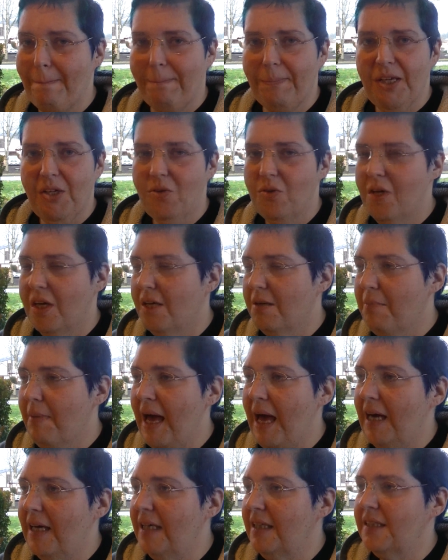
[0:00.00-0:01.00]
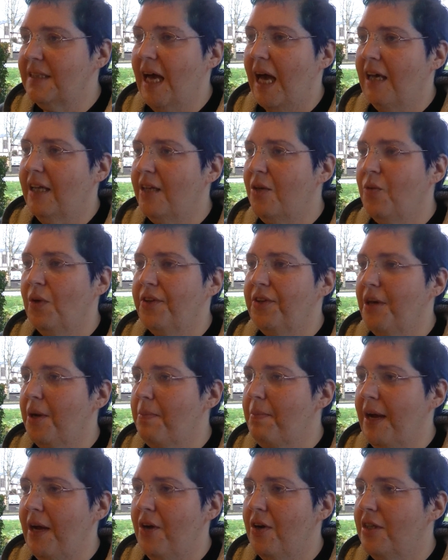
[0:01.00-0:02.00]
puking back exactly what their
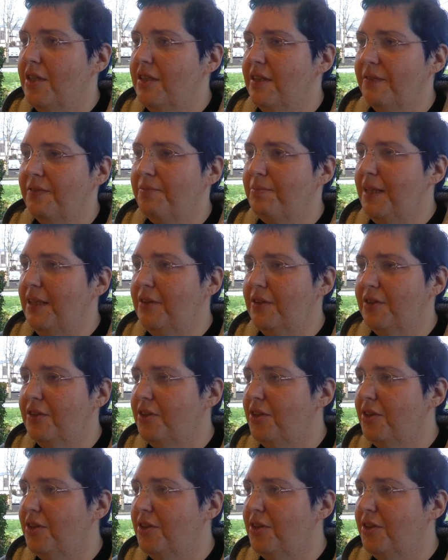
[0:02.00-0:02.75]
parents have been